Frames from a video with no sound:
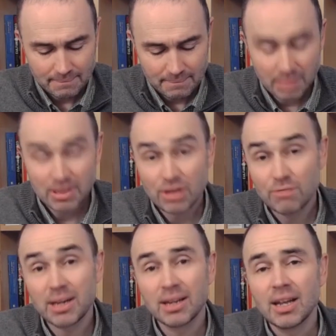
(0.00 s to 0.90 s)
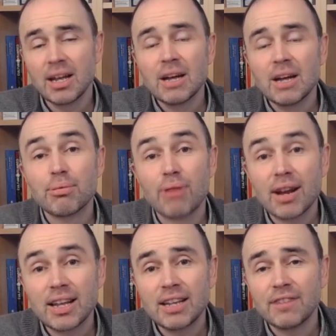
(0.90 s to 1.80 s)
Maybe you've been
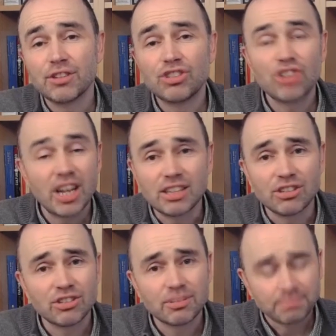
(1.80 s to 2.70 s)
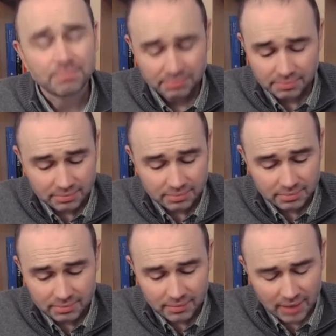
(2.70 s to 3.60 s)
praying for change
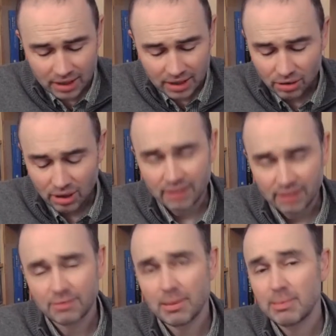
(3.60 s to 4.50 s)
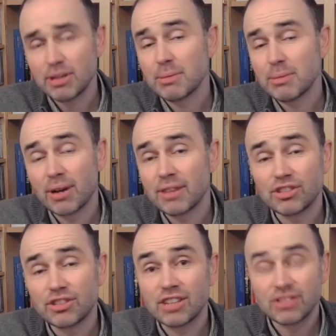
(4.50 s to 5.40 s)
in your life. Maybe you've been praying
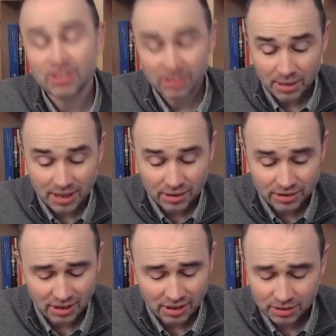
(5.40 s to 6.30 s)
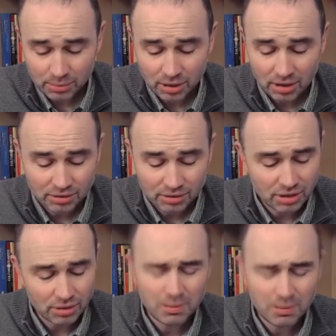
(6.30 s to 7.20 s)
for change in someone else's life, someone close to
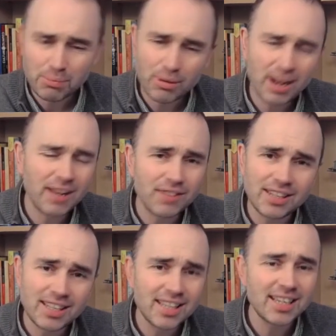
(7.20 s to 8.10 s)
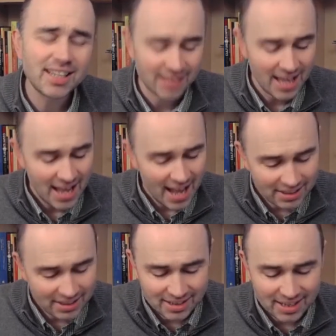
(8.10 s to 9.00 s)
you, and you've been praying for years
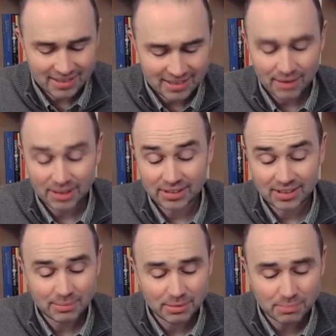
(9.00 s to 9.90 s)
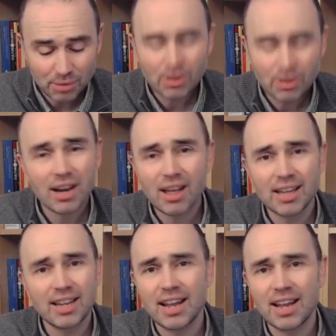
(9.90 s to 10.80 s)
and years now, and it seems more
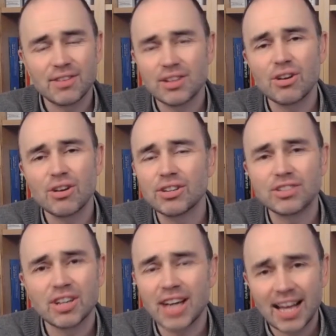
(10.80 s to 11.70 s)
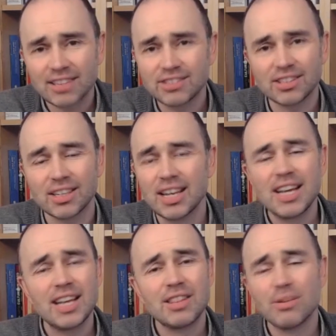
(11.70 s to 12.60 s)
unlikely than ever that God is going to answer
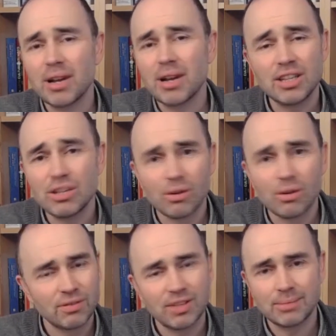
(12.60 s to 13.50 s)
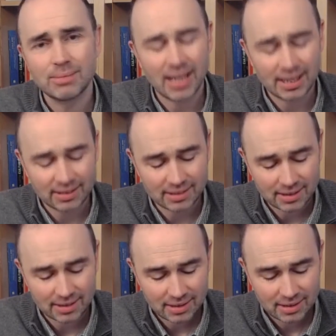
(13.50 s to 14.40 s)
in the way that you long for Him to answer.